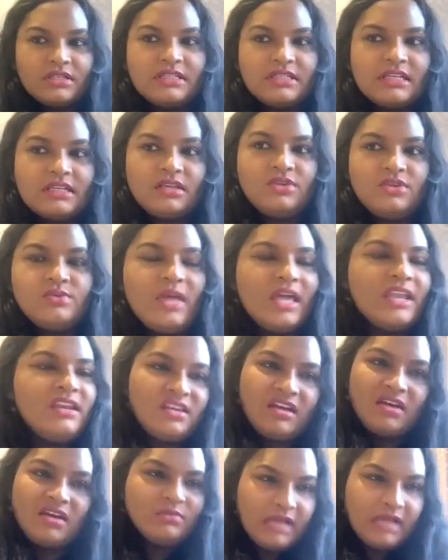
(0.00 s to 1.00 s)
is that you then
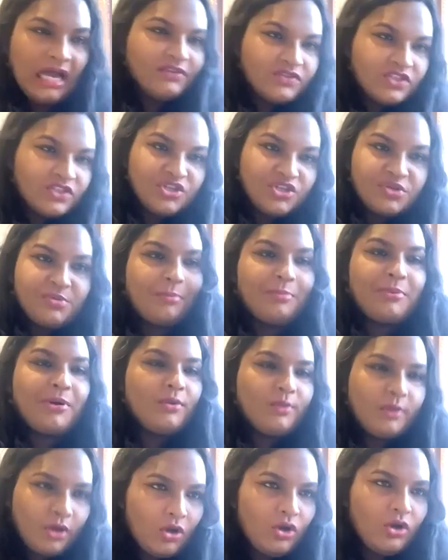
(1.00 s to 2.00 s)
don't have to do a
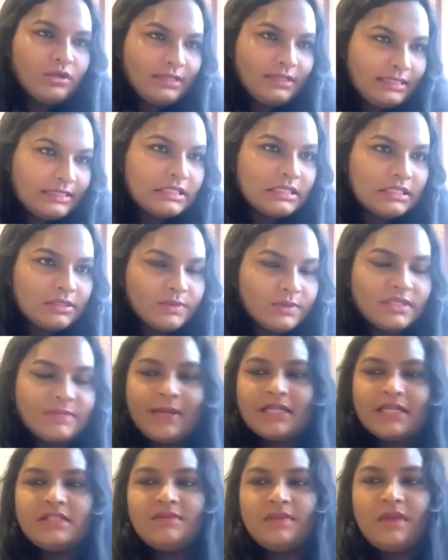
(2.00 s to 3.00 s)
pro and con list in
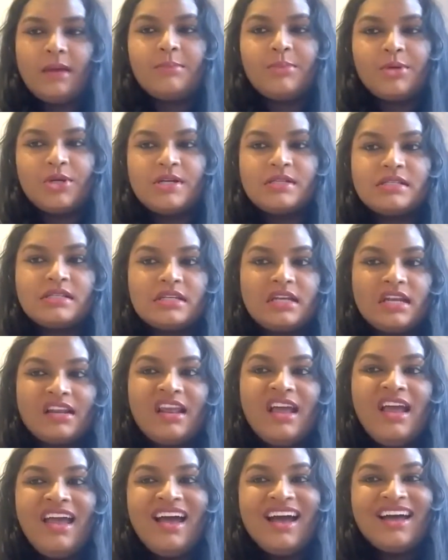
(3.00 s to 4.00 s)
respect to that person. And
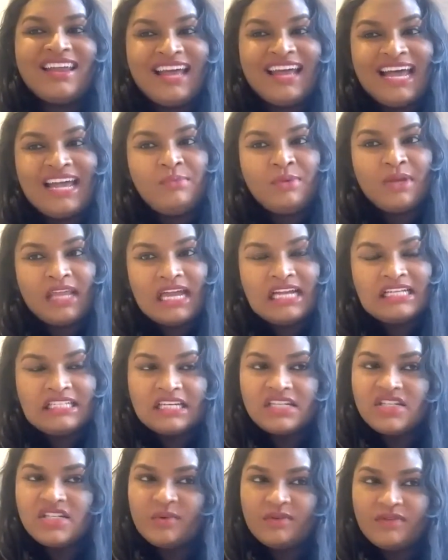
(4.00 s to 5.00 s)
what I
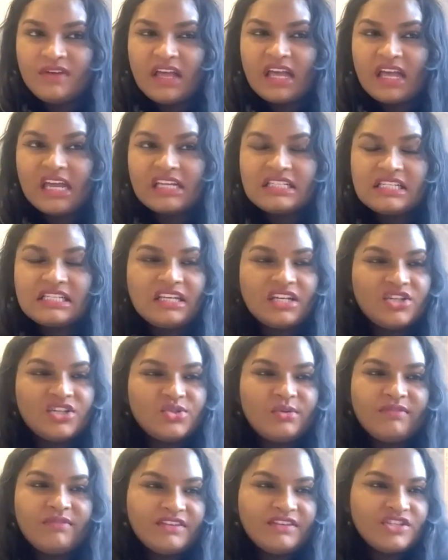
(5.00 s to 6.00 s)
tend to advise that you
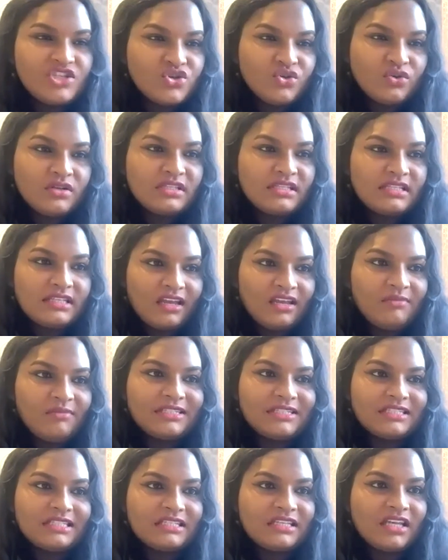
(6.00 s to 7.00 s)
do a very short
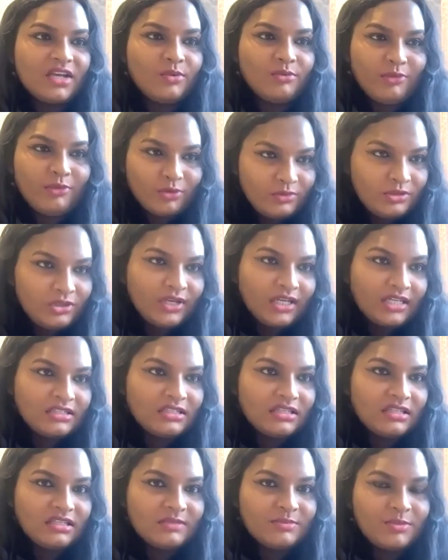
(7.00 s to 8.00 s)
statement to say, we won't look
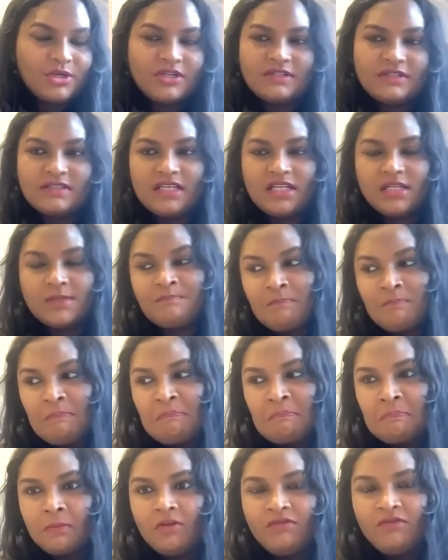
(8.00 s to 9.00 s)
into this person
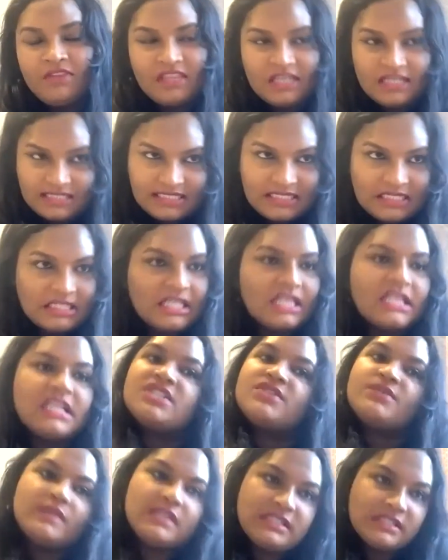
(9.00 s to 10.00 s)
for this, this, and
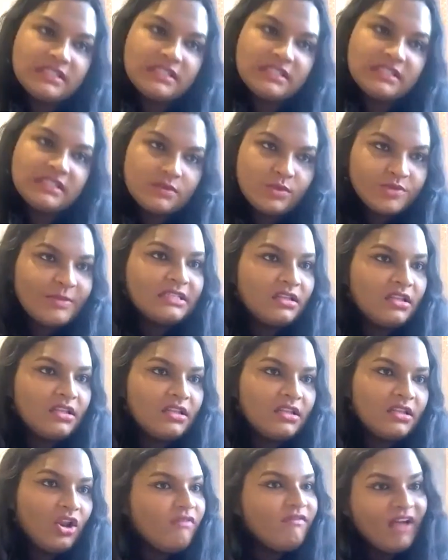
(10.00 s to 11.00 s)
this reason, which means
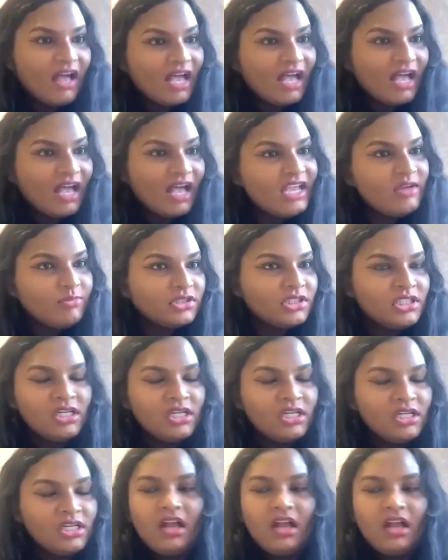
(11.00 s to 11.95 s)
they're not viable,